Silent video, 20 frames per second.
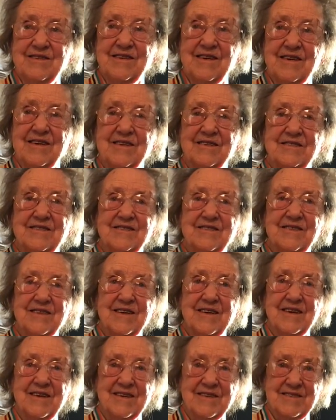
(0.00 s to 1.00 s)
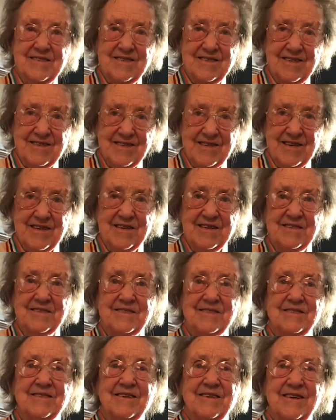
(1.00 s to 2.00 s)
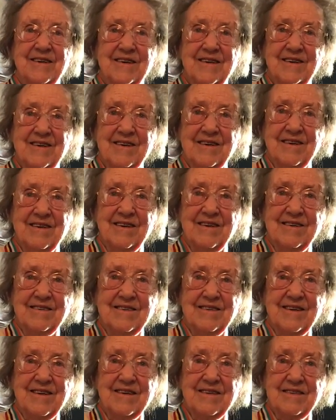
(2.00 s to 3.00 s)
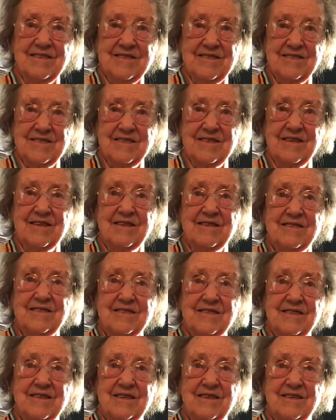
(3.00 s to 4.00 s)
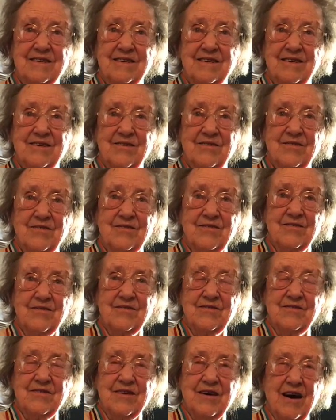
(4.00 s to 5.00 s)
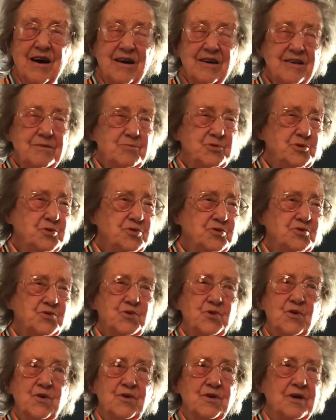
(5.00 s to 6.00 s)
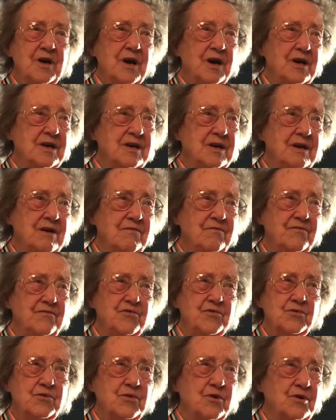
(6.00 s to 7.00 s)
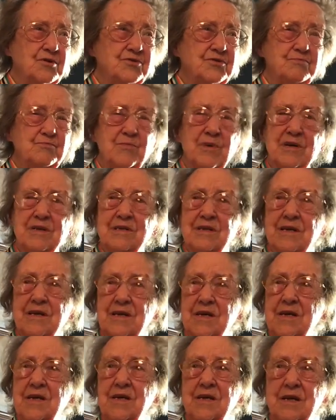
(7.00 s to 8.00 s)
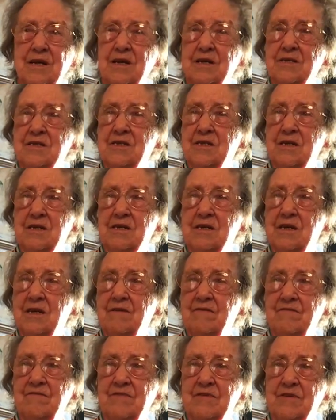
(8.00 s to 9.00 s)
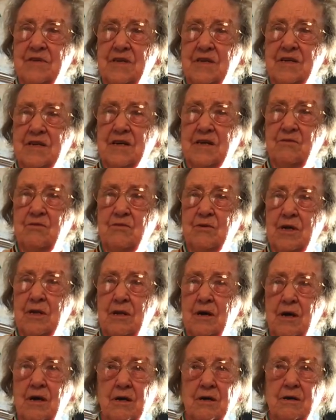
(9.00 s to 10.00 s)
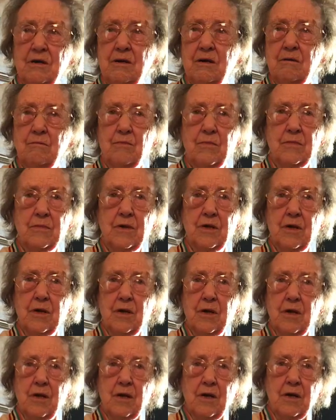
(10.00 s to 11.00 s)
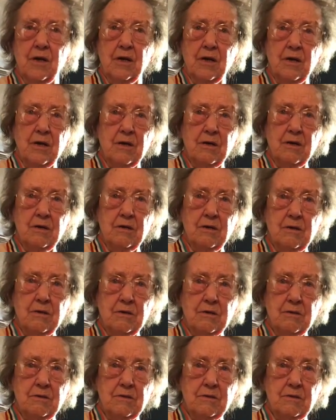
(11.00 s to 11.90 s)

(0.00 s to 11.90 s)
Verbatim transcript: Yes, yes, yes. Wow. Yes, yes. That must have been very special. I'm so sorry. I have forgot my English and everything. You're good. You're good.